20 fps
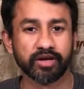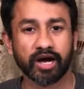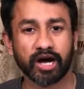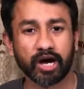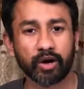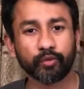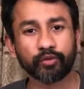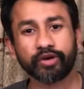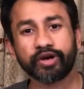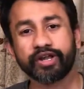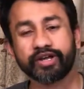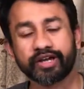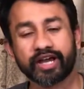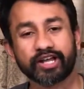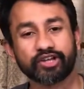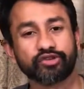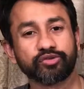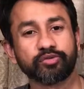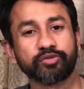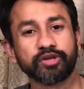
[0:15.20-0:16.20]
How did I
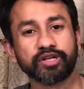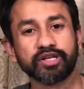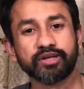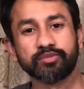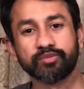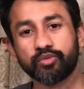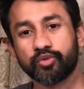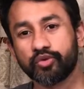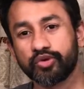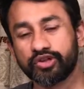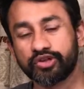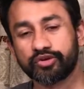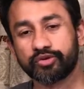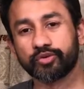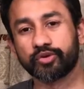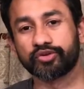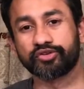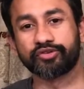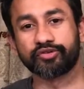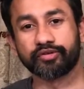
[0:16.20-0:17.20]
actually move
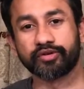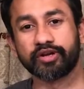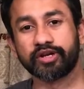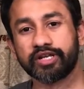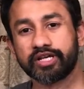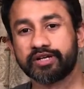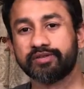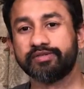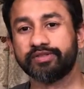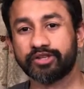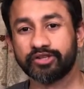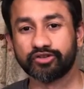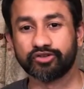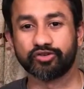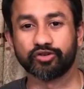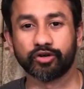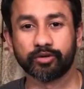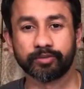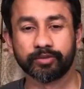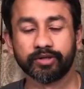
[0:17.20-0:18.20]
into Australia with a
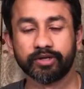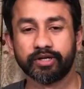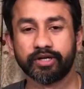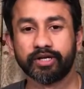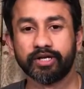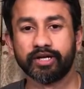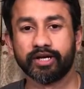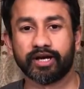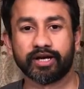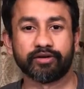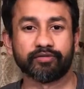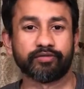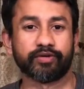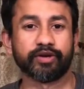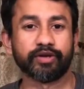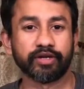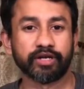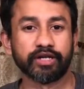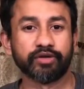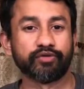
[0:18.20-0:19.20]
job? And
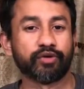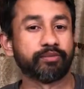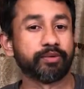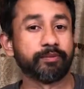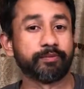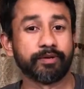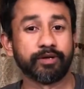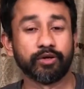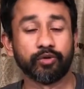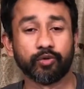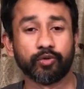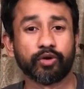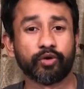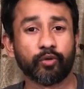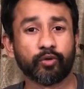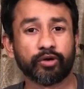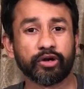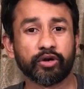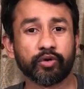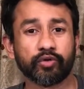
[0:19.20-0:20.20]
finally, for people who are
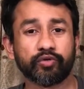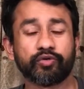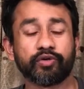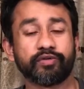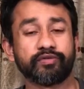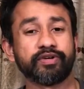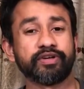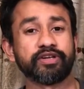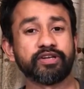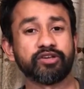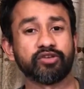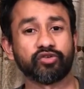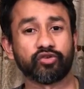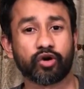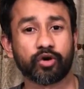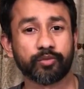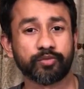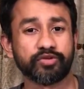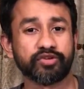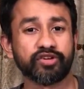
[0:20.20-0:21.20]
looking out for various
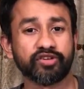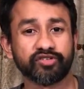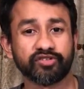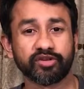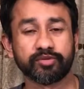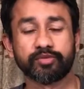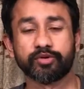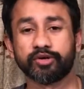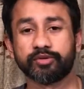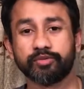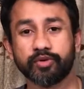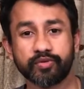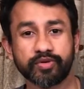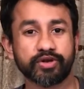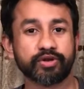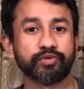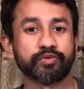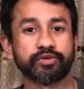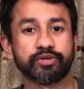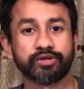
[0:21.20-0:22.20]
options about
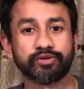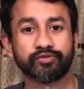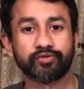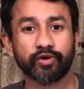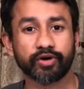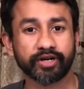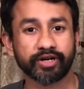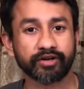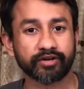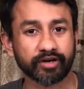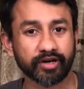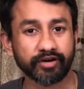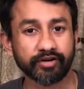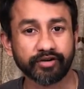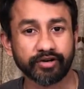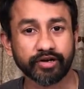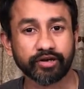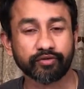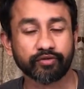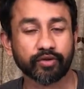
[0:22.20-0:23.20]
moving to a foreign
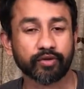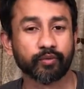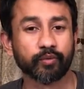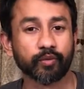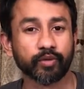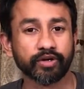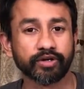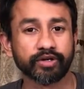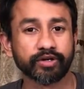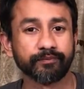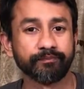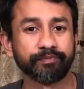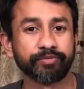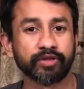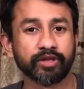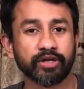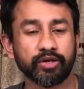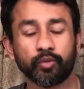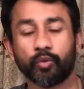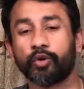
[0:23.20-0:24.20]
country for work,
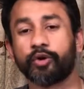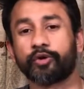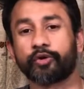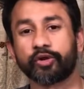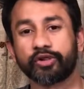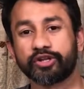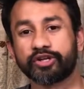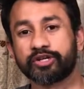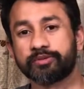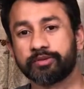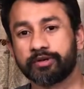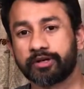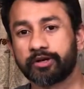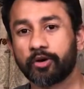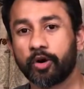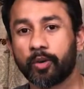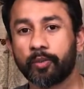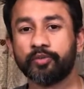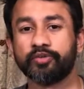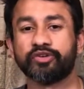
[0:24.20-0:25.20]
what are all the typical
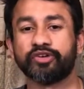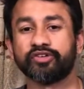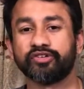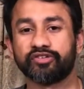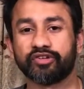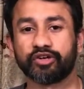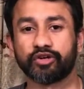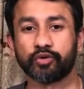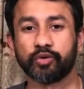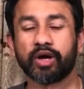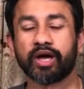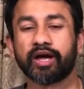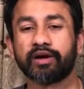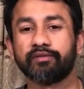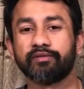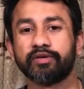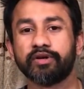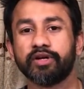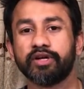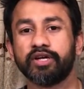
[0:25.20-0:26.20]
options that you
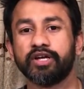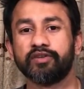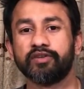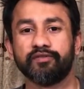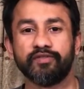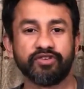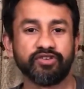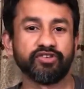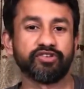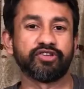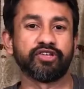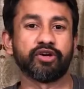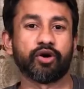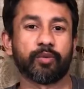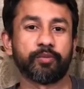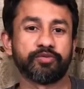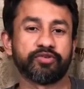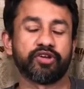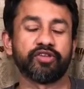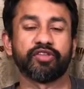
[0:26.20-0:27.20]
have? Which is the
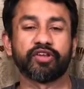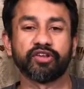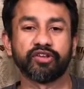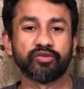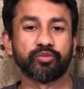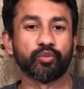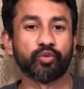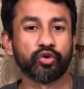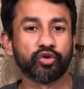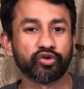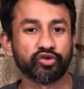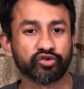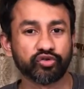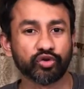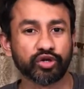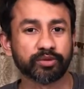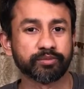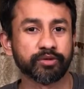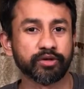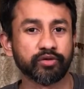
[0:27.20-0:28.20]
option that is more
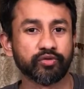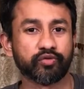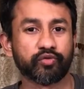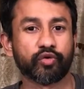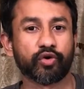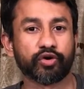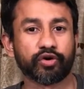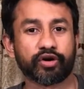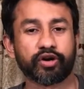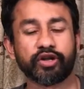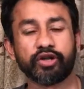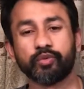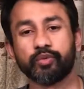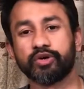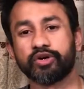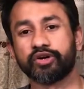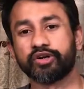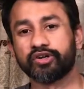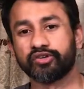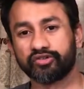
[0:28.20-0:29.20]
suitable for
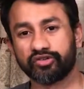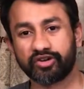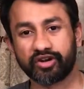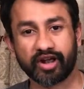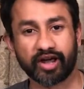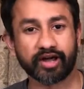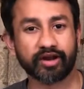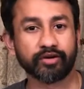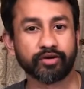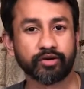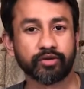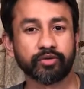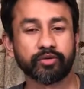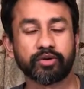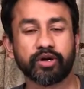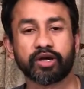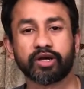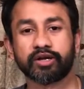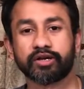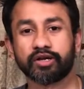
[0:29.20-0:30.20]
your scenario
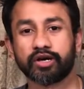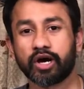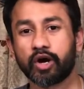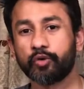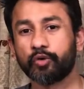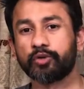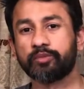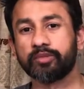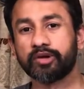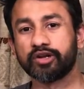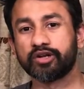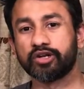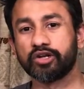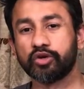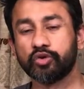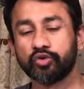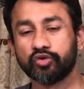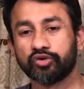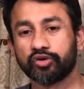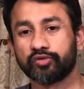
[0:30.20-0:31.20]
and how to make
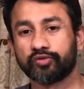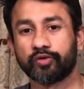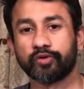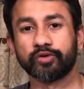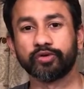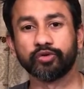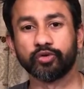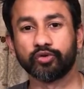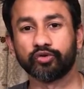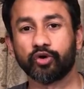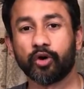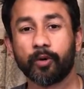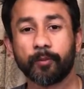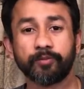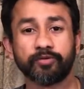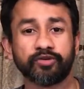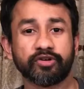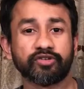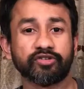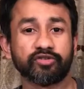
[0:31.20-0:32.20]
use of all those
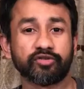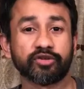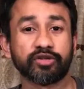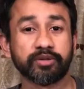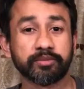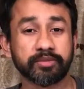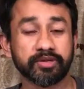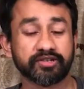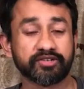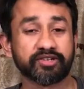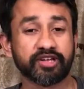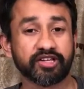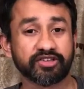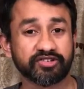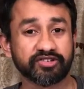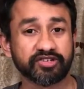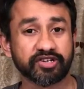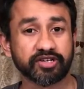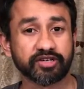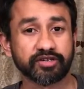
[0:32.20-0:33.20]
options to the best
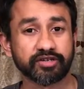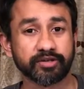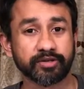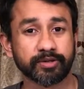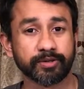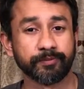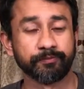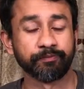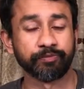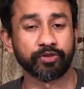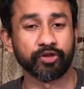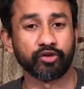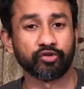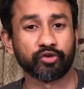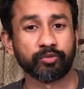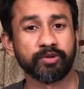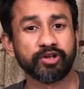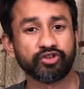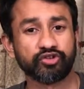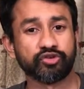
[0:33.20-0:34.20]
extent.
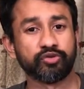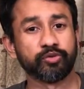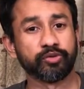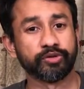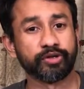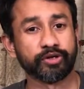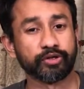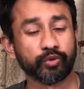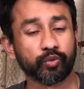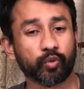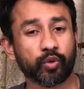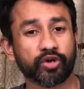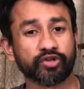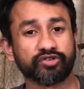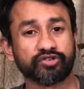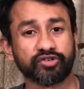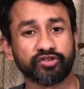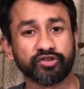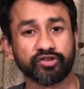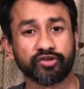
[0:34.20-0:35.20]
So make sure that you
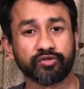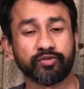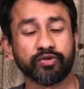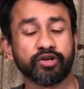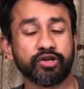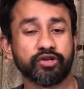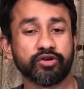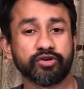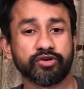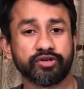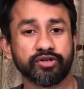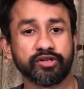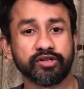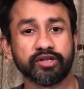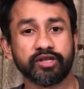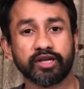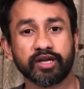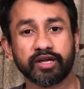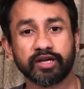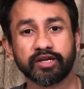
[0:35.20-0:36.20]
watch this video till
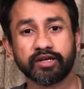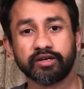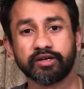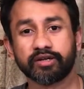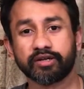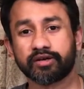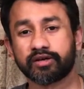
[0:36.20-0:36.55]
the end.